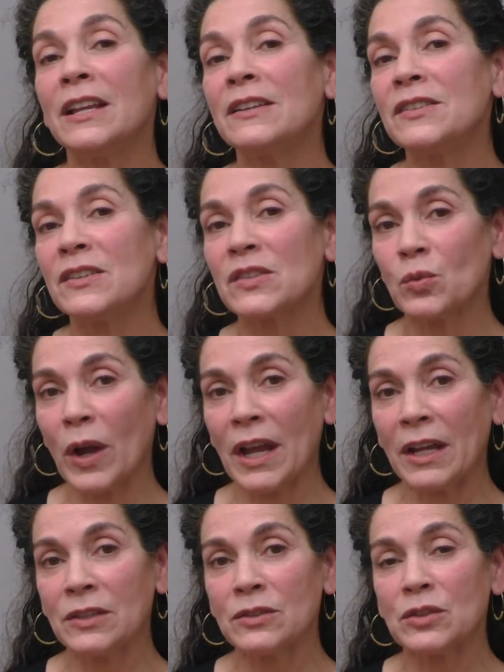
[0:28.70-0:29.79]
easiest
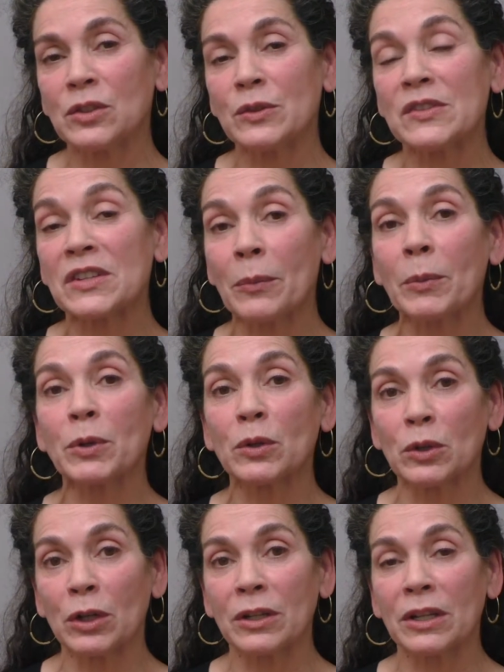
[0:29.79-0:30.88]
way to step up your
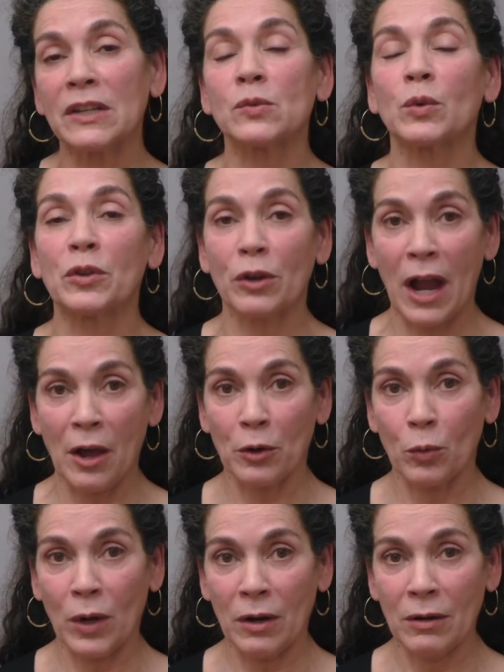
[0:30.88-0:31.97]
look is with your
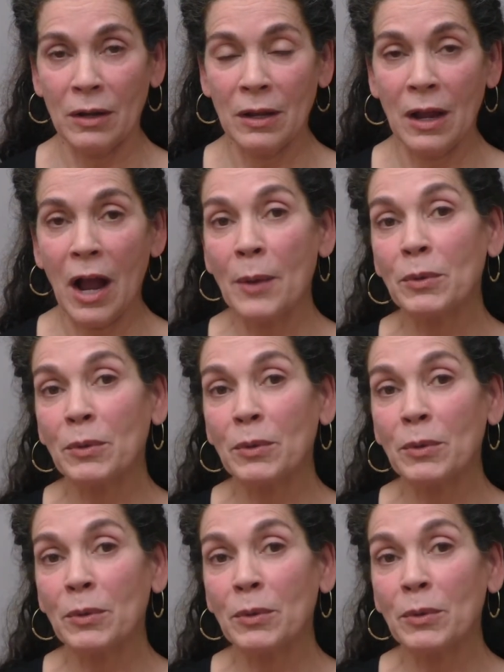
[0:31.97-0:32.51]
outerwear. I'm